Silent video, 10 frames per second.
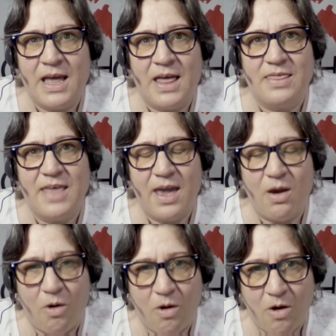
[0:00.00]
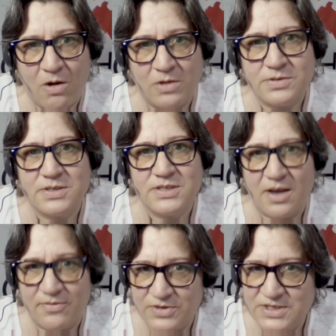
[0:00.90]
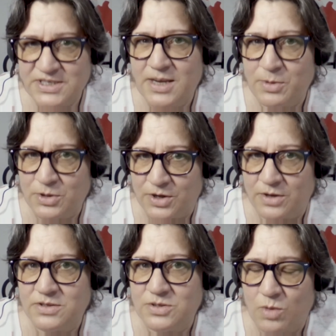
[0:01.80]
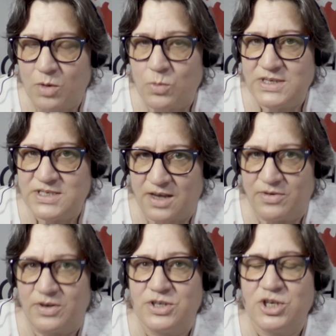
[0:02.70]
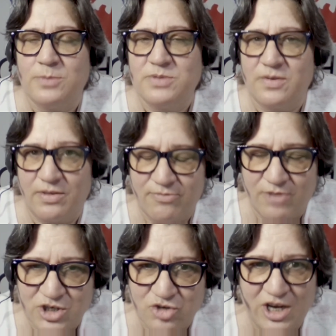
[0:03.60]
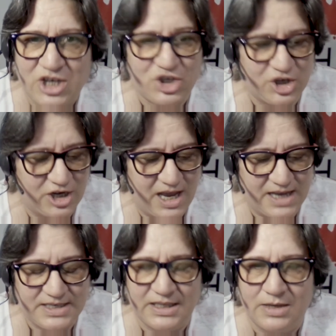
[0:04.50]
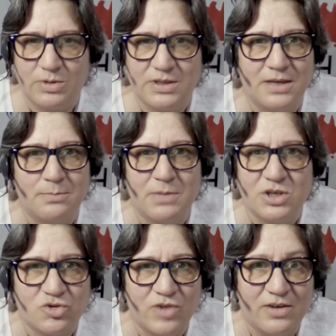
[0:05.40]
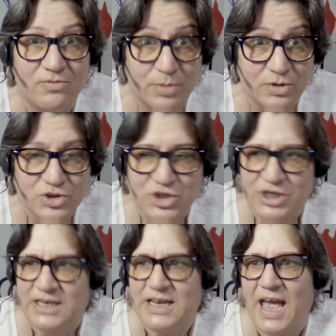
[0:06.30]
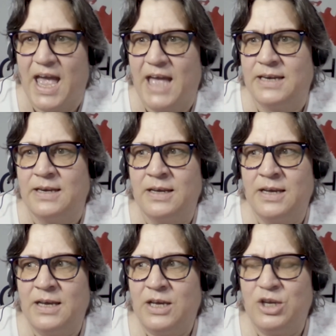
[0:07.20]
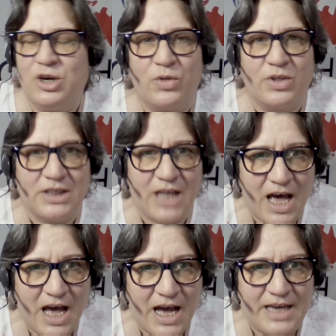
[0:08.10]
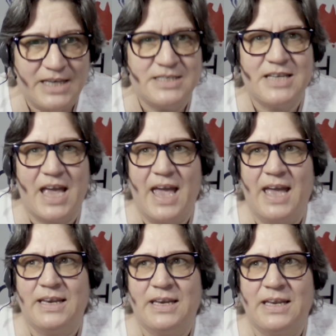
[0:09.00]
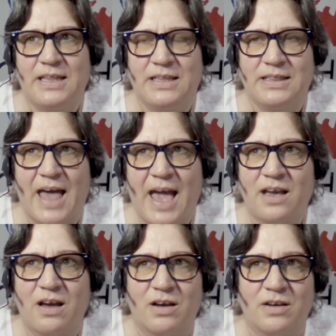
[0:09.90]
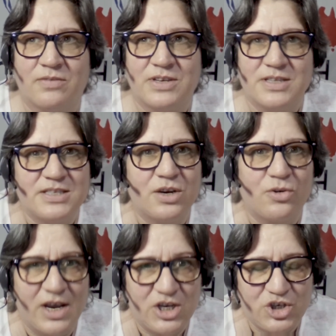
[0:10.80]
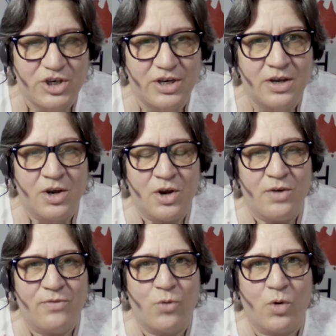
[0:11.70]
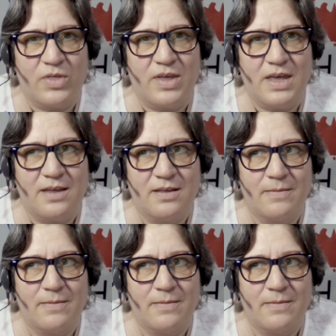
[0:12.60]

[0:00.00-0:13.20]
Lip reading: they all suffer similar to what we suffer in terms of the frustration and dealing with the administrative bullshit and, the lies and the lack of consideration for the,